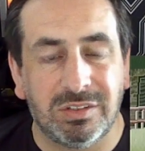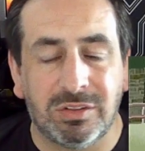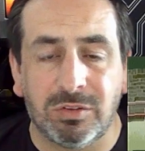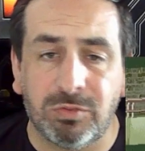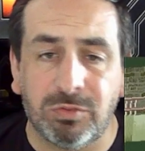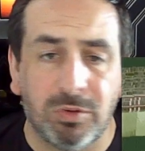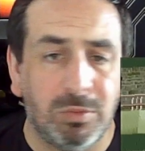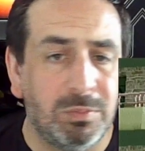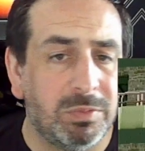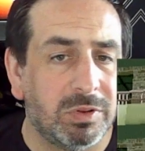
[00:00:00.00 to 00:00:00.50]
like
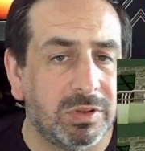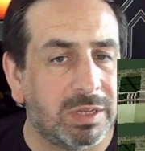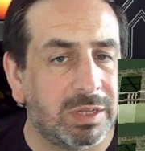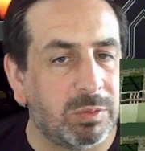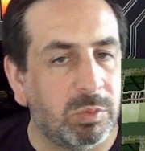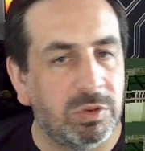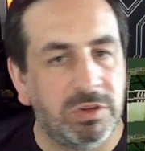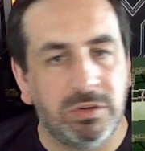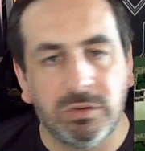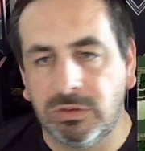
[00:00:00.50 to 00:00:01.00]
fun, but
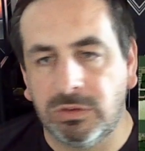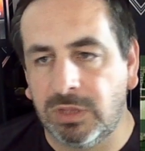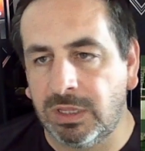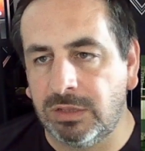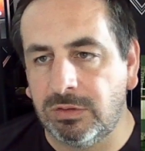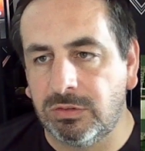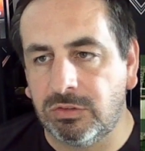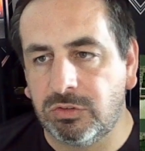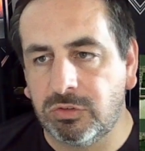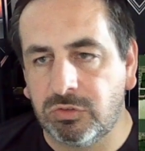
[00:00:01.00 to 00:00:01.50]
like when you're
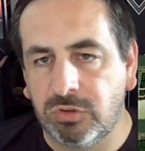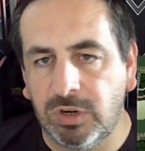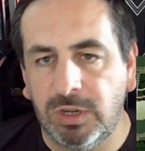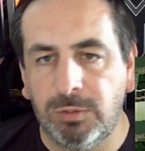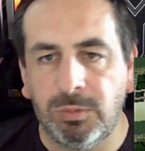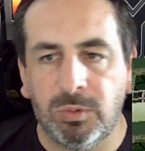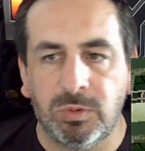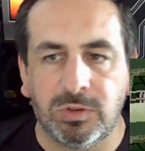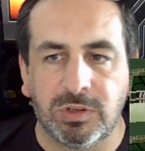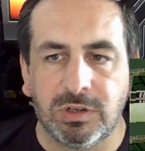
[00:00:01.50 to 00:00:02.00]
then
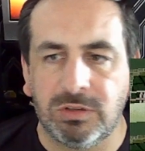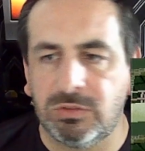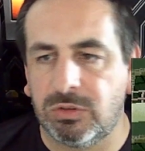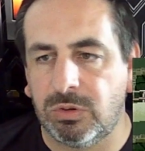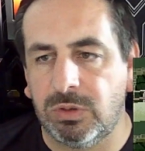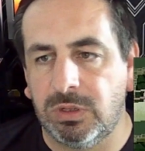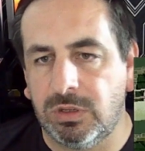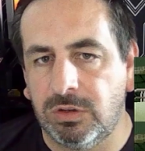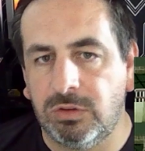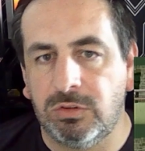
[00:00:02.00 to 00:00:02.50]
streaming, which I don't
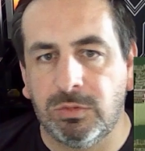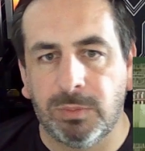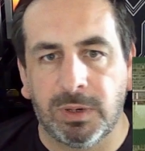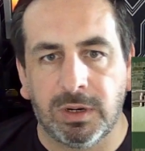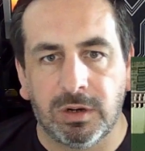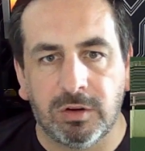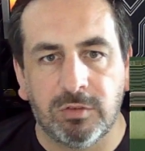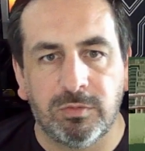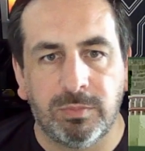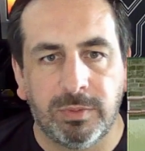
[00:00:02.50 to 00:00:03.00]
do a huge
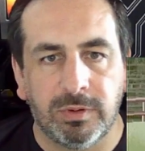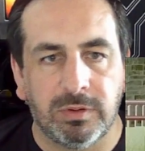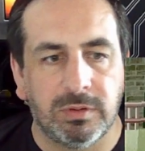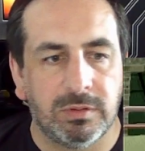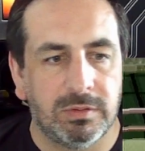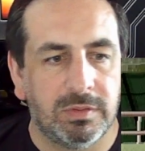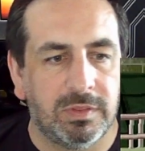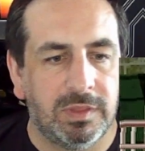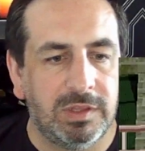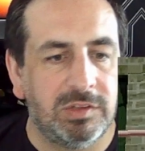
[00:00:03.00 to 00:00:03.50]
amount of, but
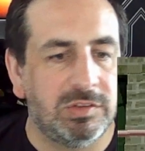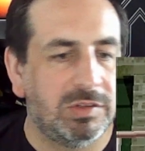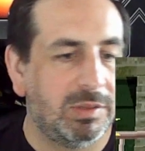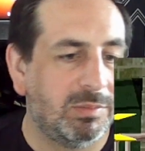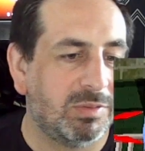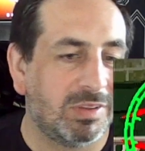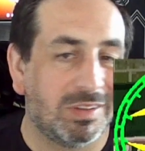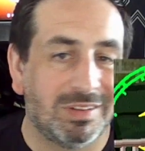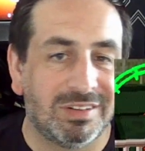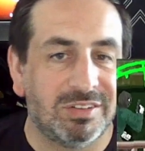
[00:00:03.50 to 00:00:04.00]
this
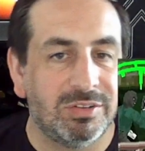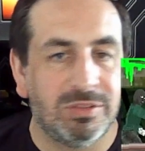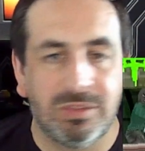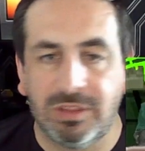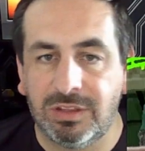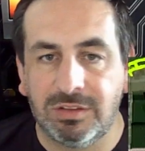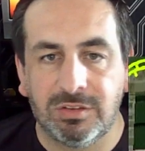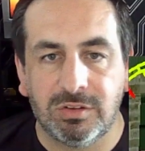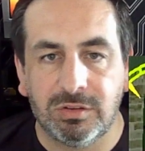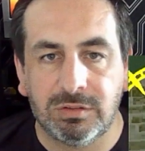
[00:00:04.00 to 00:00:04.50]
seems like a good
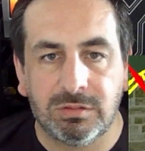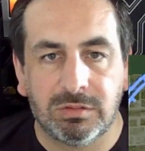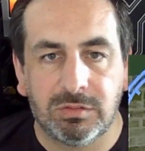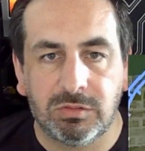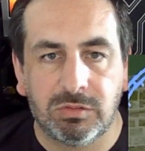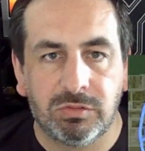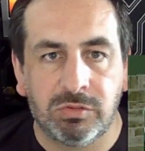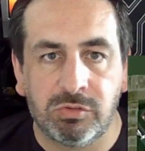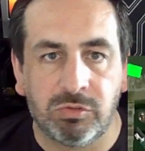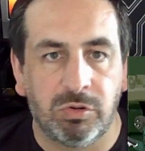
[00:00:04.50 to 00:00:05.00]
thing to
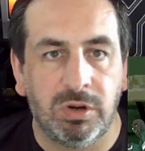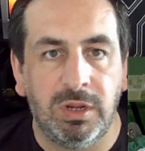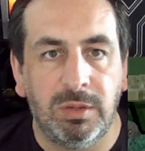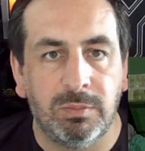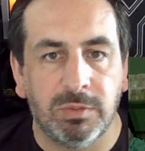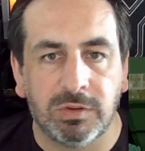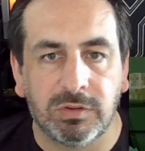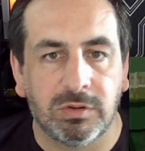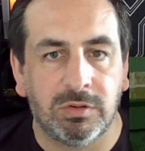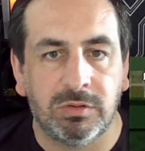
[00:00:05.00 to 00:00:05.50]

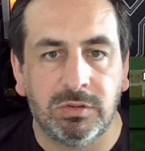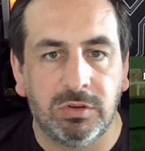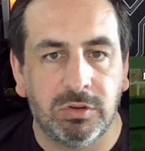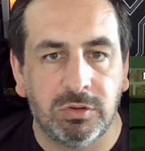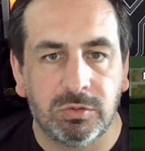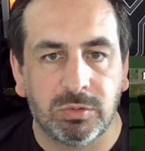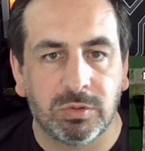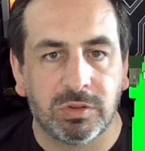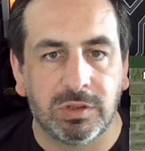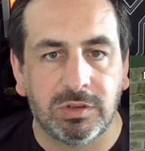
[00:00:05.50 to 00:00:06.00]
stream. It's an
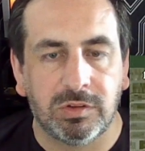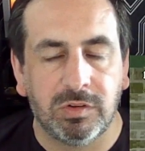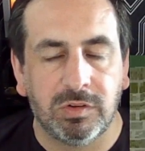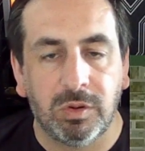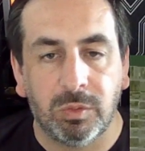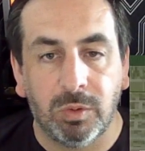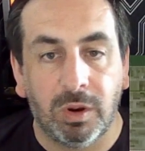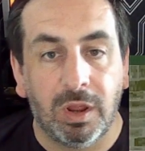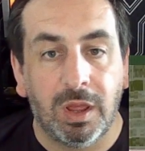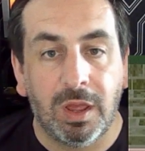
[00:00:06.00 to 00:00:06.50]
unusual thing to
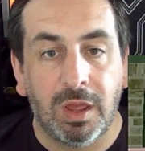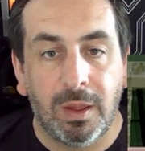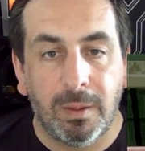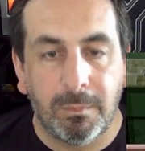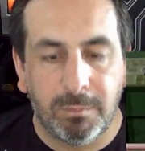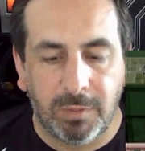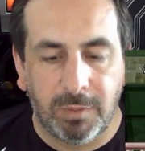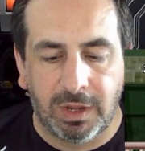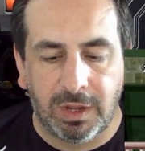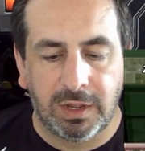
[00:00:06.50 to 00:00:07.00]
do.
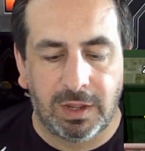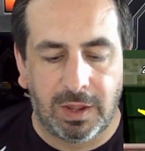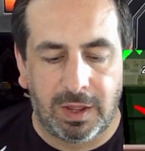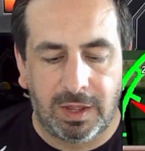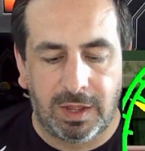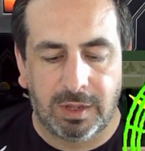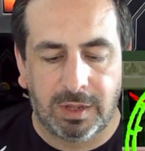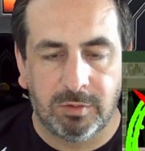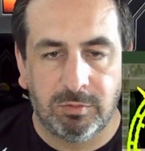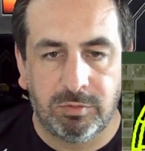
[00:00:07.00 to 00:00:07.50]
But I
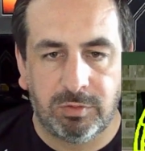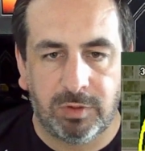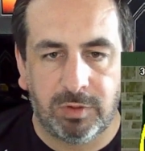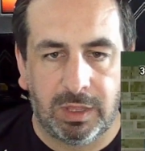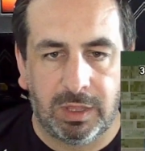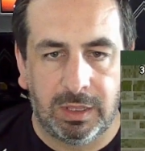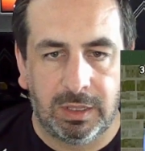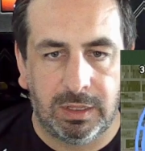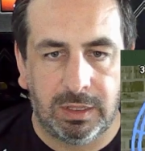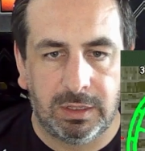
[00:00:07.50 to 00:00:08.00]
have
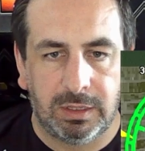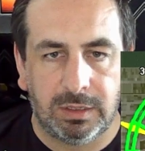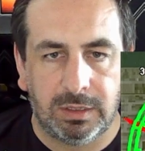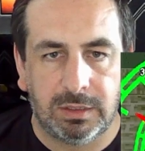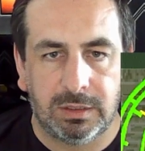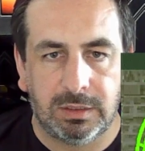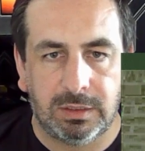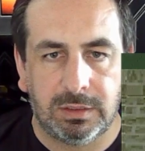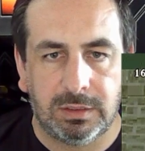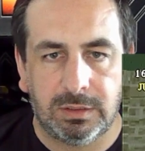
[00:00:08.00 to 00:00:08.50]

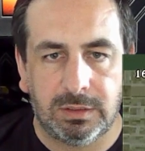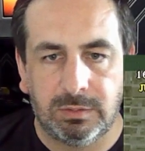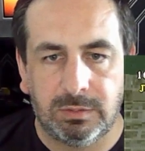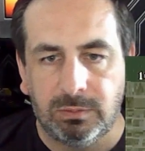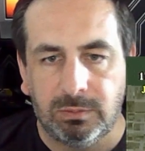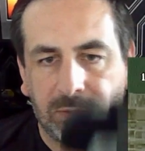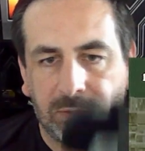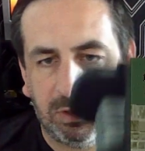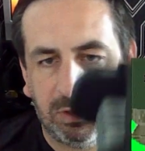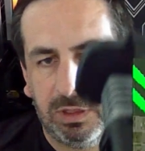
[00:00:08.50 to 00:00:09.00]

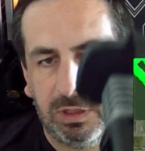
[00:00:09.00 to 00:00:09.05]
one